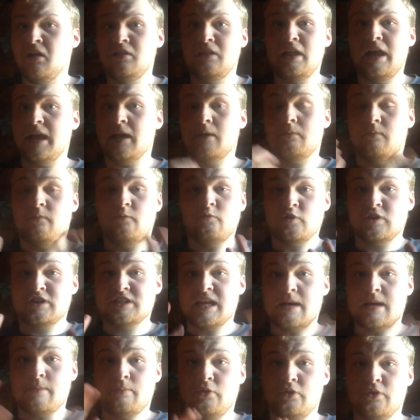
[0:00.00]
like for
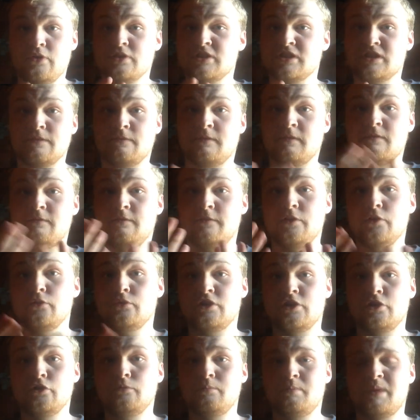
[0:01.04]
example, there's a few
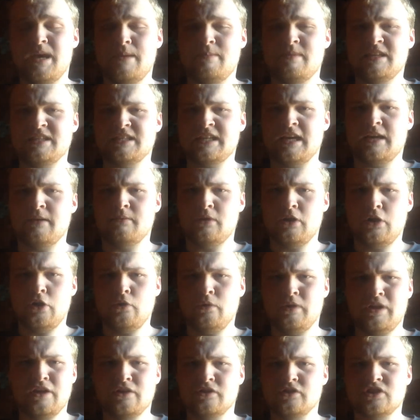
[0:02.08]
cute babies I
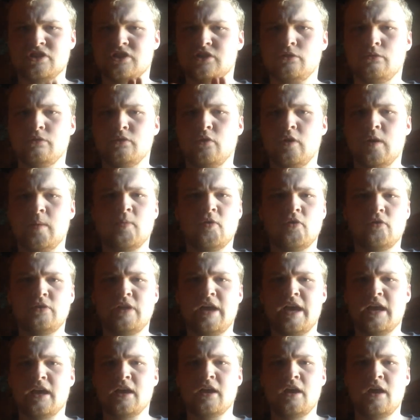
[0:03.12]
know that are just so adorable,
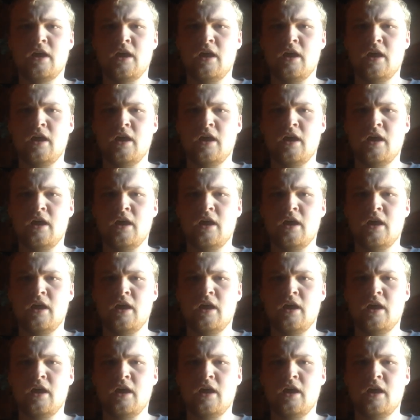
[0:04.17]
like